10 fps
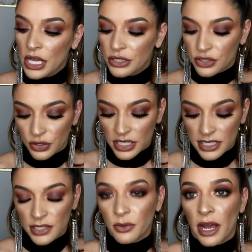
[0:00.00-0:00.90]
So this
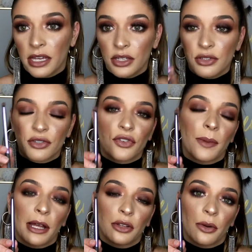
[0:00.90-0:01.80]
is what I use for
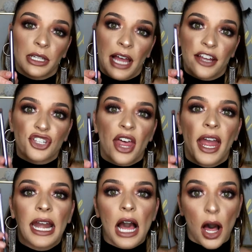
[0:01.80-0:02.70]
my lower lash
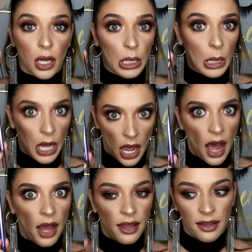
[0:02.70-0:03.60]
line a
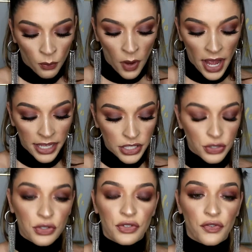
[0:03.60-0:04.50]
lot. What I
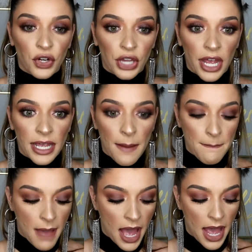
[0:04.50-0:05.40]
use for like
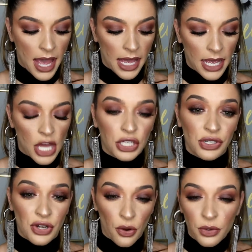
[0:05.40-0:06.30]
my
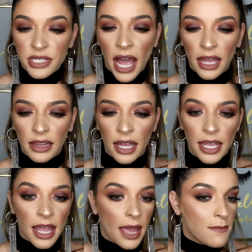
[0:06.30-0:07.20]
nose
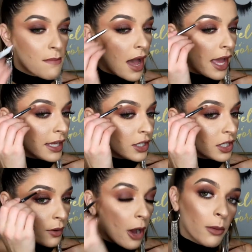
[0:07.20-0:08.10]
highlight and my
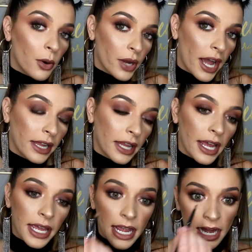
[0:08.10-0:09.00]
brow bone
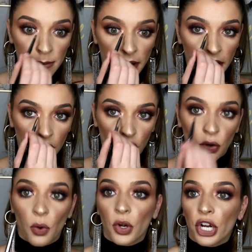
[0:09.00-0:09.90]
highlight and my inner
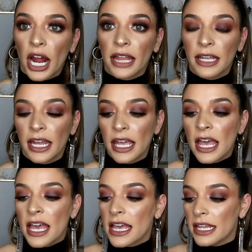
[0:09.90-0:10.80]
corner highlight
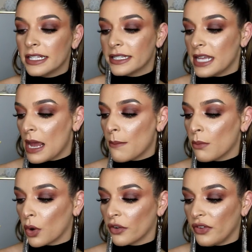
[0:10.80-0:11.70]
is the
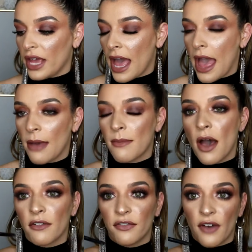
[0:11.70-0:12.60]
Morphe
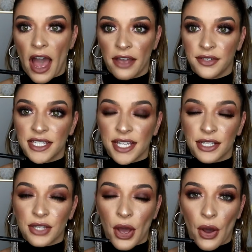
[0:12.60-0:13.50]

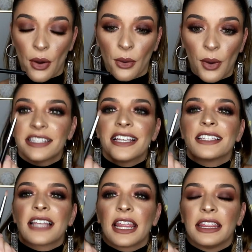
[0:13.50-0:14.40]
M560. This
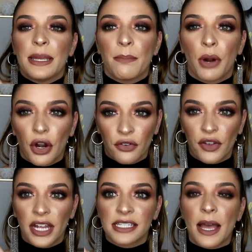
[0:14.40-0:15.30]
is the
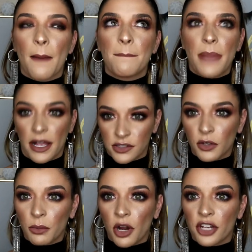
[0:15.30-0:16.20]
perfect
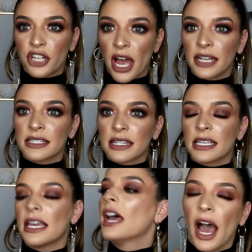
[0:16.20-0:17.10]
pencil brush,
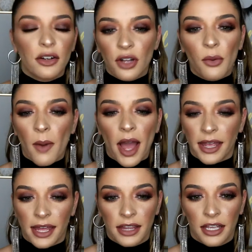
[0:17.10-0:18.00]
honestly. I don't know
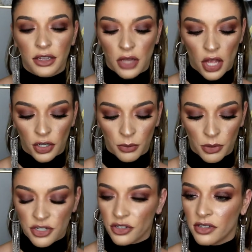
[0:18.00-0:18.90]
why I like longer
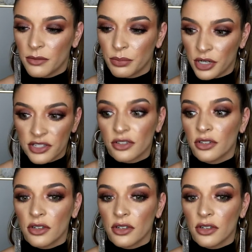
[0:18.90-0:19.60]
bristles